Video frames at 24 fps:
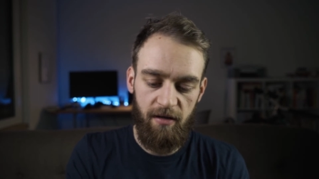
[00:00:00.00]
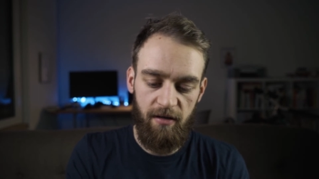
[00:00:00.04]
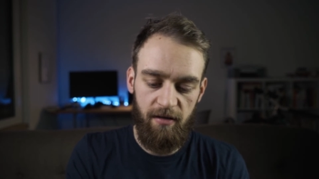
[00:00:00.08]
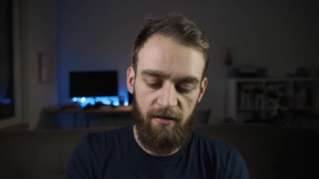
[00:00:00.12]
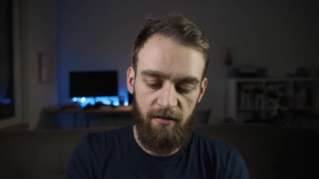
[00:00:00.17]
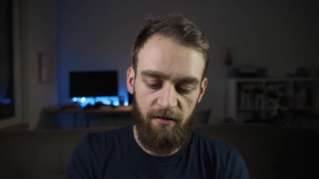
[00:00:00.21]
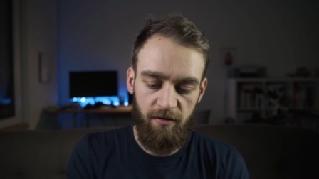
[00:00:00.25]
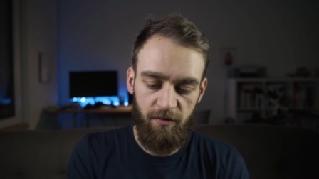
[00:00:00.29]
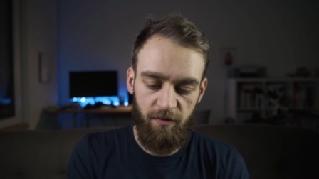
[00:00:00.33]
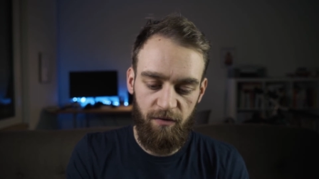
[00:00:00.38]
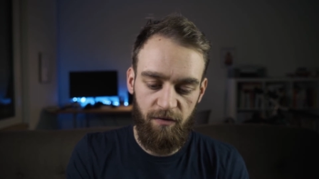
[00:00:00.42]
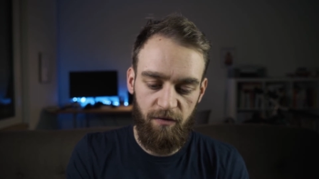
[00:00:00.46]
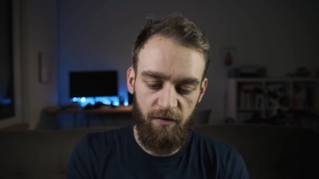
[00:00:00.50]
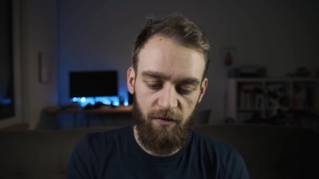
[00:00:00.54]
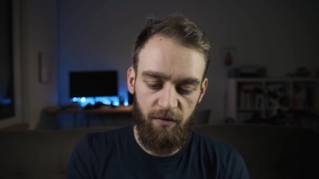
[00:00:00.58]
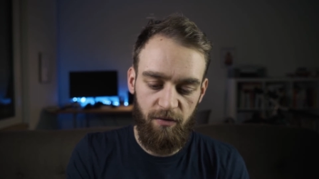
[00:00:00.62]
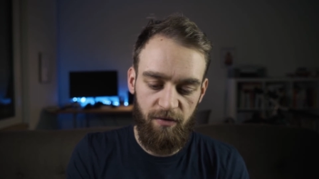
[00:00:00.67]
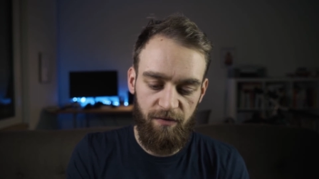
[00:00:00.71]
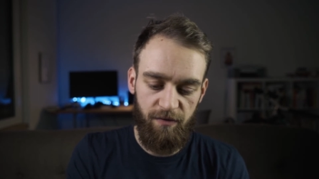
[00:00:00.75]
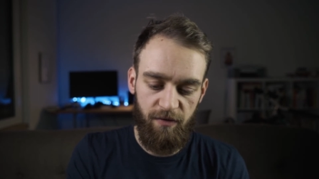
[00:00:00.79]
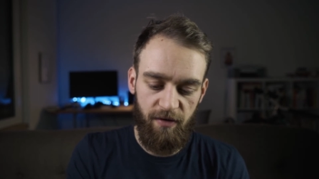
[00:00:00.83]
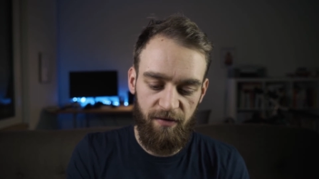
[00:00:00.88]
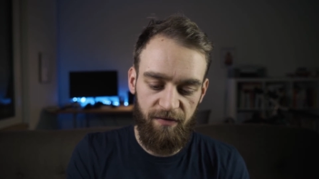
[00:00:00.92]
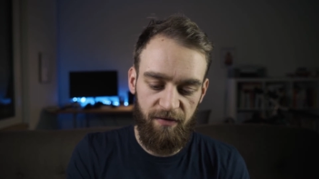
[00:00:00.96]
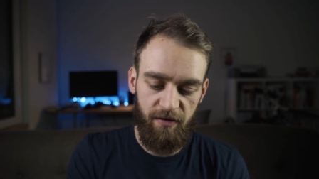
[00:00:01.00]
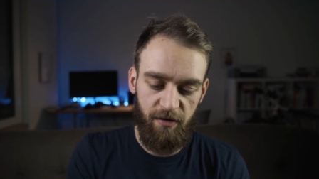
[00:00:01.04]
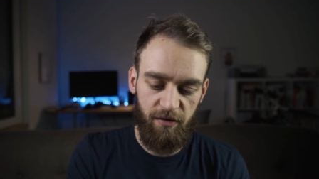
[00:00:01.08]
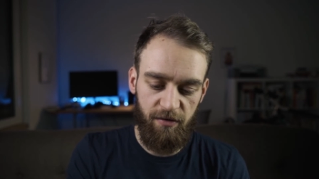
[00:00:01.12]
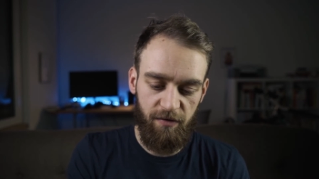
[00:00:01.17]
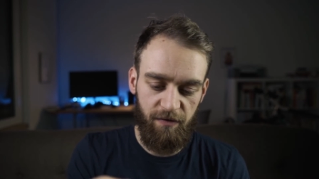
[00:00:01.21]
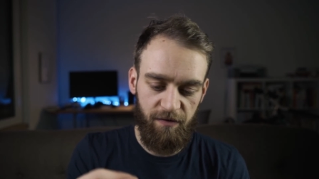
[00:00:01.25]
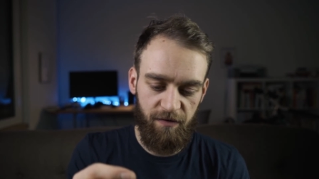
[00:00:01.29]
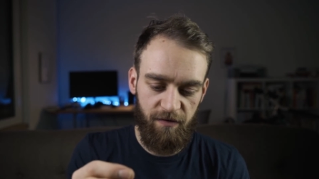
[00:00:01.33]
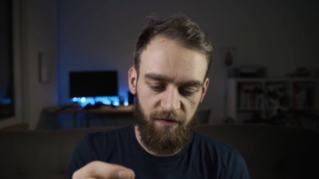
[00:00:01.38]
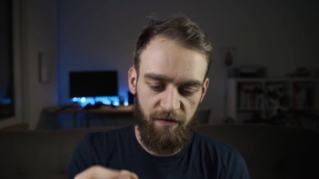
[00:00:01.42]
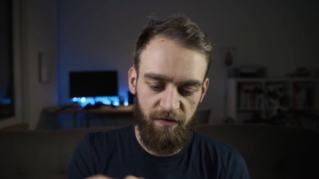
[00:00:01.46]
And also if you have a lot
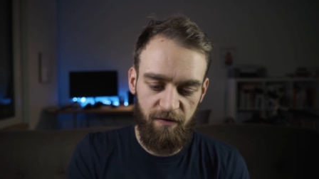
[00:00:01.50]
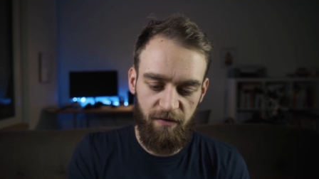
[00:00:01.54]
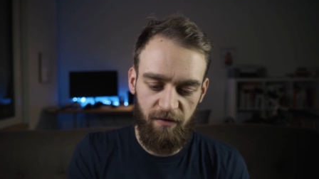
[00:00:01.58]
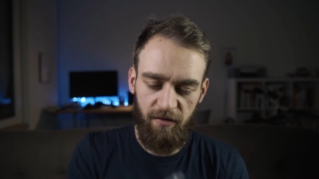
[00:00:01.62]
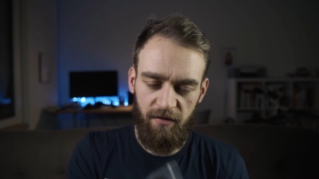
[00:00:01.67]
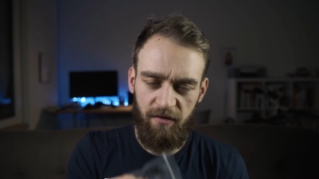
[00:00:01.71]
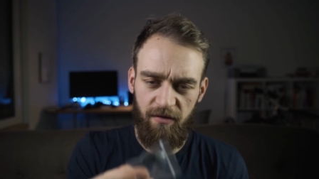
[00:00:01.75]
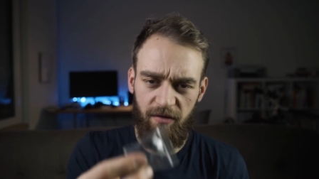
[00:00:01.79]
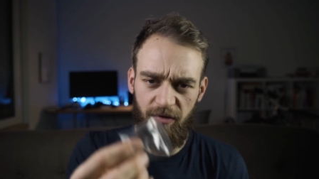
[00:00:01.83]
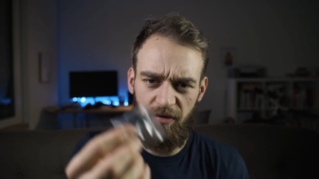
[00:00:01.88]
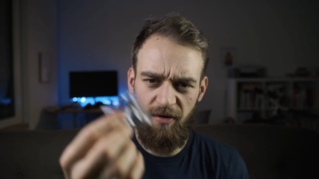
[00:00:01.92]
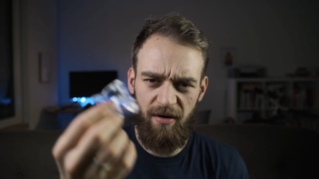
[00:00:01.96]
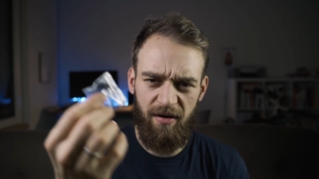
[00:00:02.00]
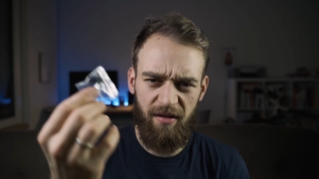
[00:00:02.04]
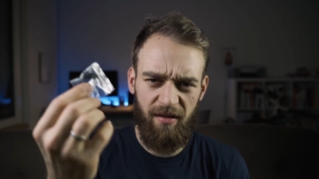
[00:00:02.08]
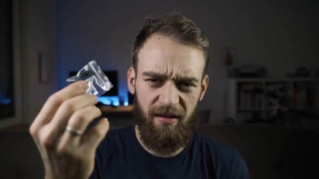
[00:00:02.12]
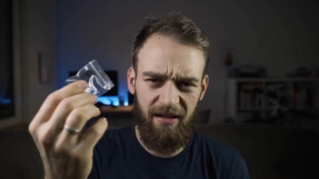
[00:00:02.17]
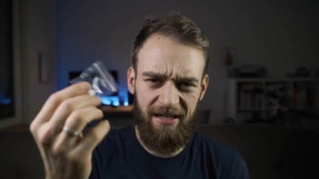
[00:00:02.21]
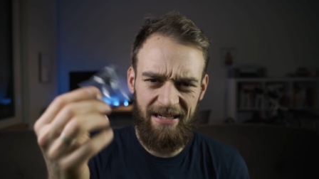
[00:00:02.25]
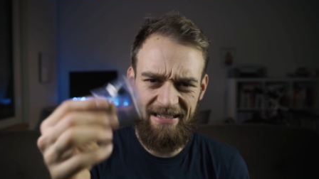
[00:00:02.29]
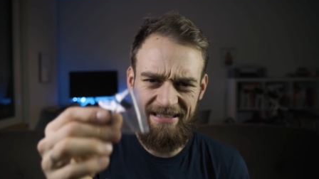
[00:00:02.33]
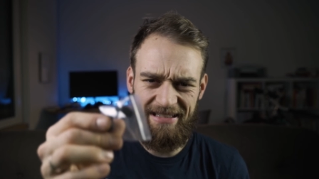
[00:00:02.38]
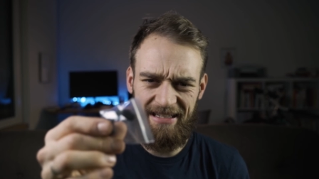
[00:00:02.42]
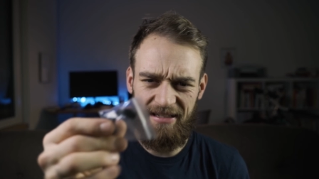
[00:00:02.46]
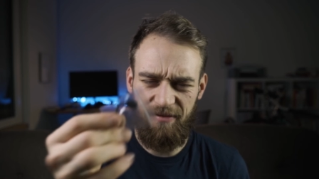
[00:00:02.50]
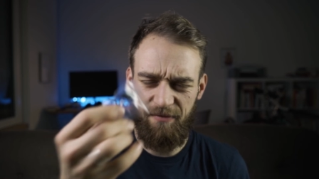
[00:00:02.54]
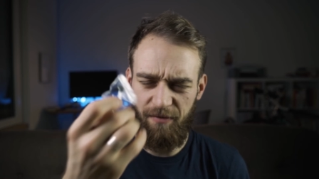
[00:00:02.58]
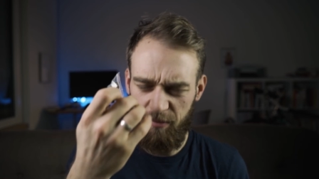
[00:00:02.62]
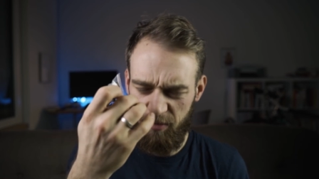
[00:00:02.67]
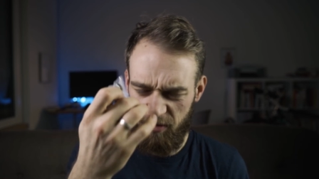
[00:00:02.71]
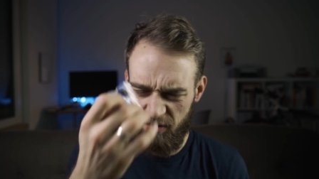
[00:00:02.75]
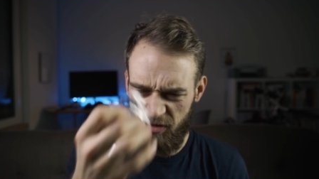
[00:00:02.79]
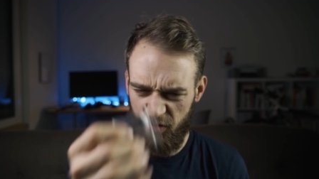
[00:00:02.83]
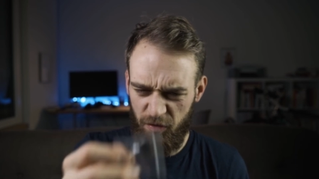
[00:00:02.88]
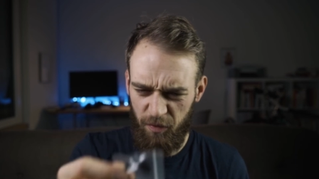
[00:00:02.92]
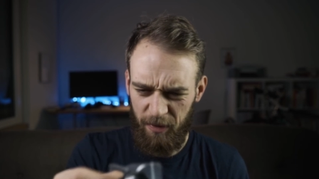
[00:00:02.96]
of salt or anything like that from
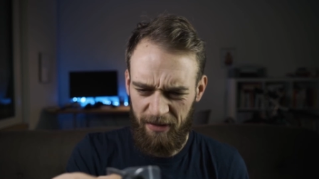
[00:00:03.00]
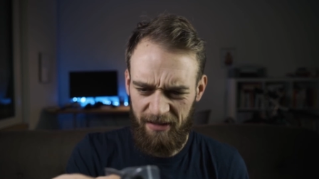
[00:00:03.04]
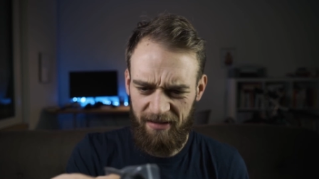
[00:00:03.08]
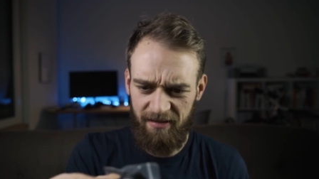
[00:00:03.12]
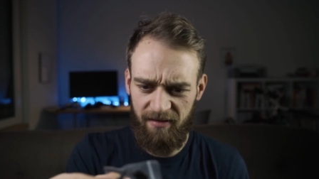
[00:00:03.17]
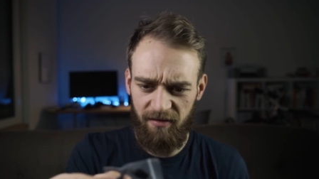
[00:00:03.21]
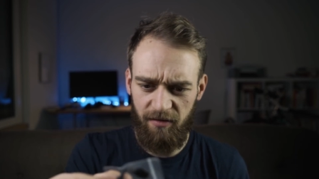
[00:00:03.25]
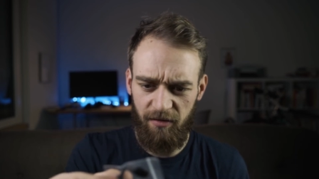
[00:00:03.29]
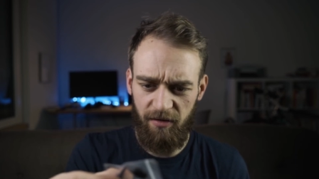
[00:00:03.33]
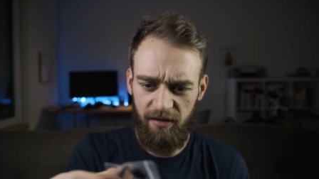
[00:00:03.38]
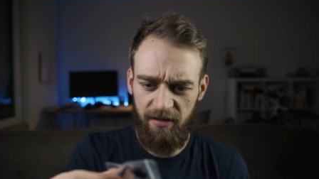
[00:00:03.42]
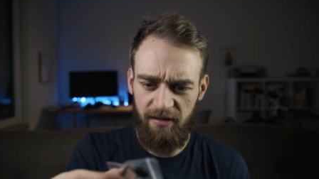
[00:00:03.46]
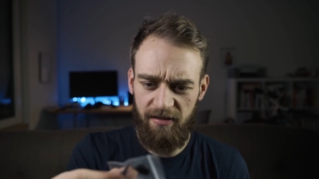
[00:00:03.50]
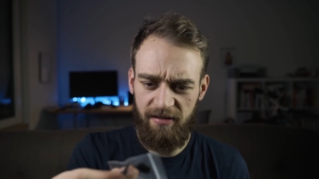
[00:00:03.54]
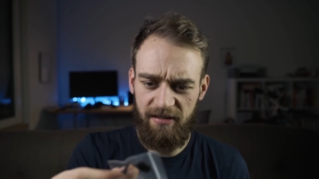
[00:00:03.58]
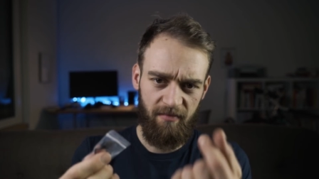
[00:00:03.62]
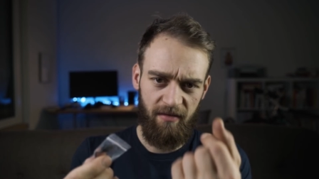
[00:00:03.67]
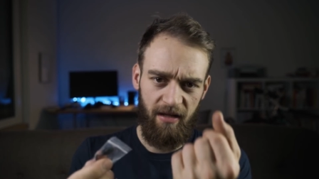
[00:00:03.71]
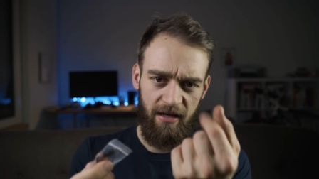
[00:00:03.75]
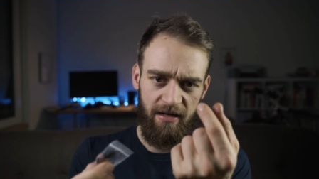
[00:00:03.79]
the sweat on it,